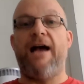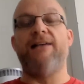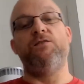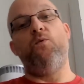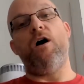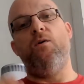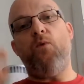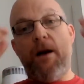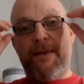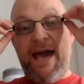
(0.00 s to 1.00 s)
Okay, so
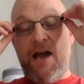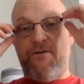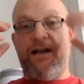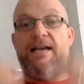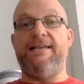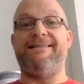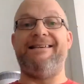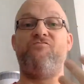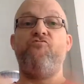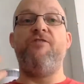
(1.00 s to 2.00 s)
what I'm hearing is
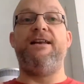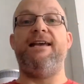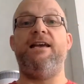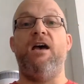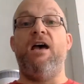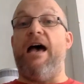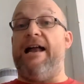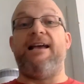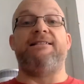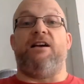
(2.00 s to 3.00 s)
this really,
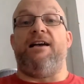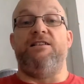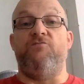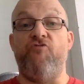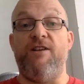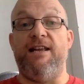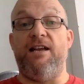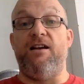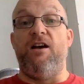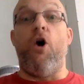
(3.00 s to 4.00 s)
and I guess it's
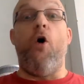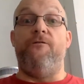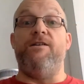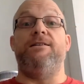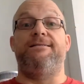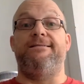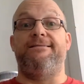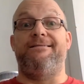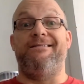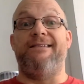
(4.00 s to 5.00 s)
really
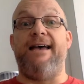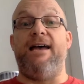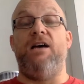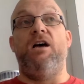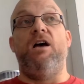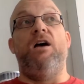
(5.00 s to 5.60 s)
obvious to say it,